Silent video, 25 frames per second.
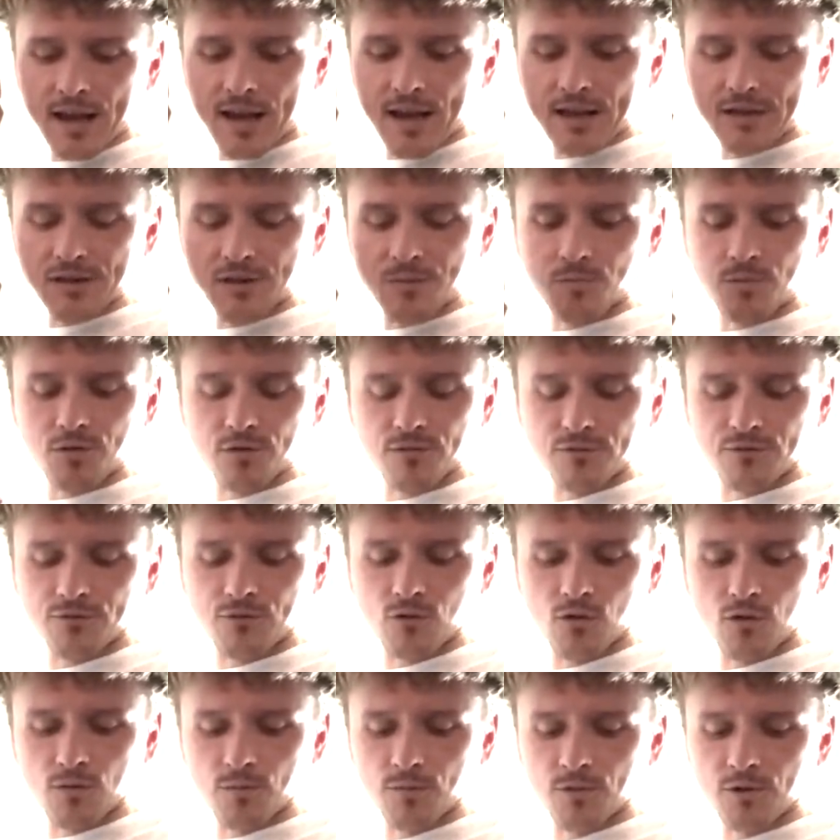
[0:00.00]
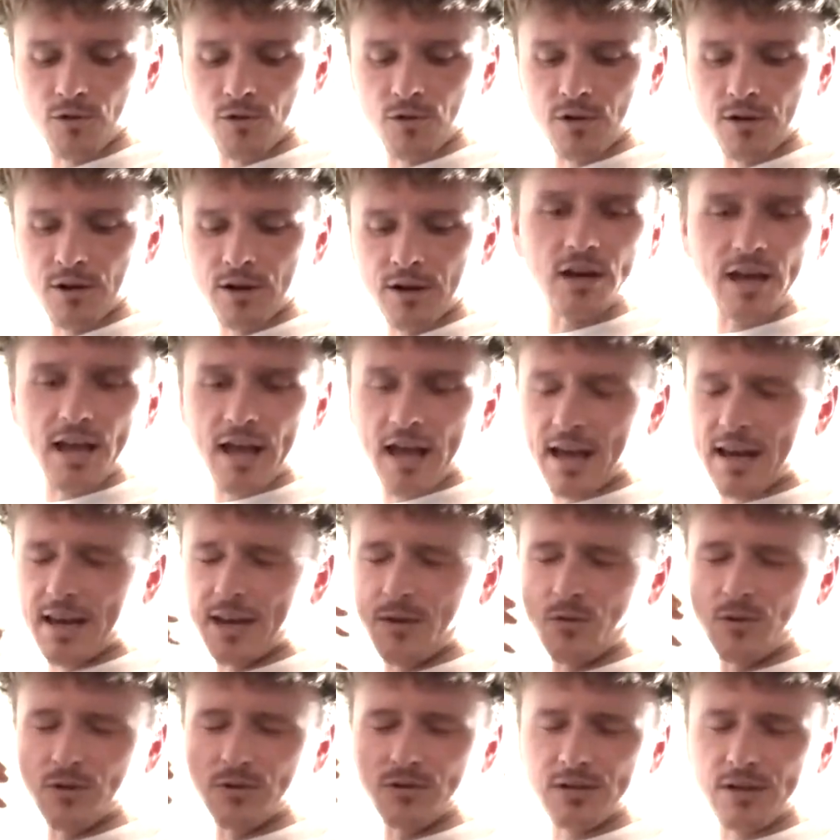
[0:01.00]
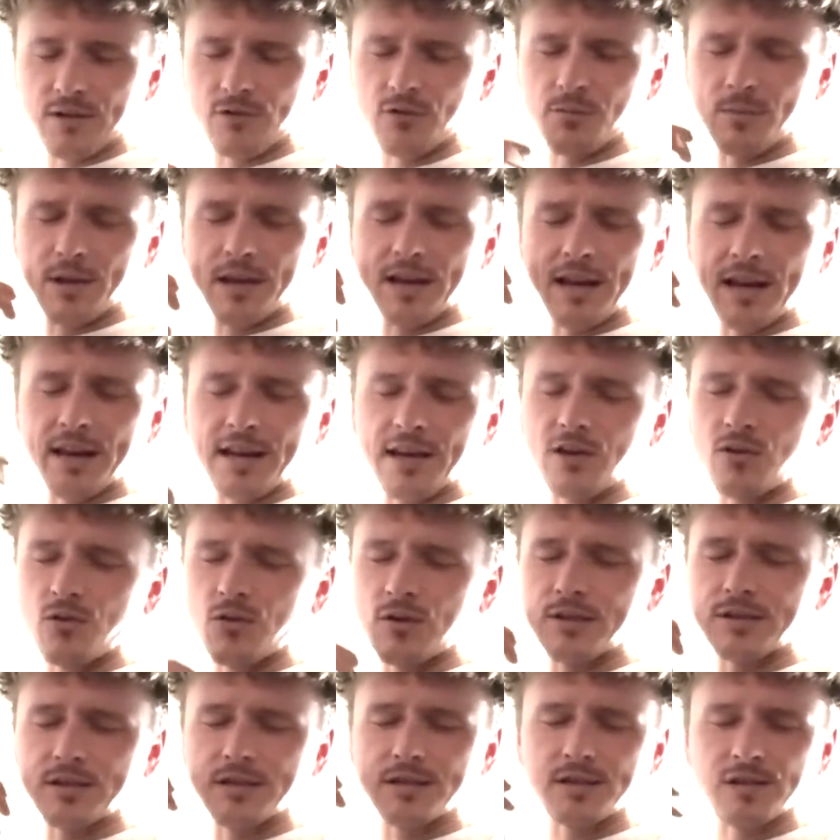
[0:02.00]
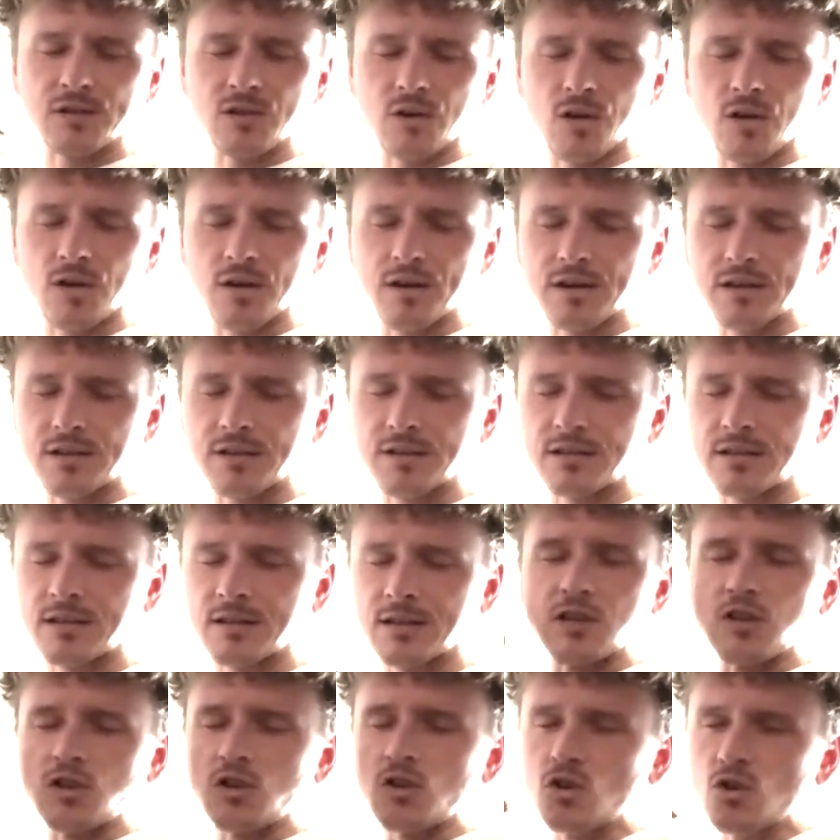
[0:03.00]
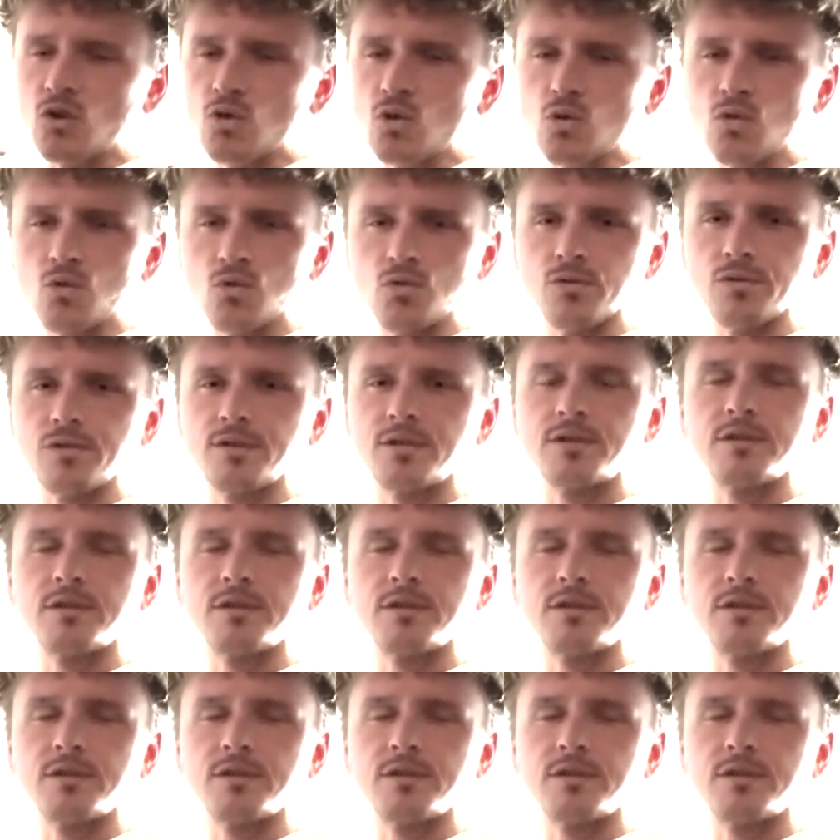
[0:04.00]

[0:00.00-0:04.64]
a performer, anyone who's ever made any noise as an artist, used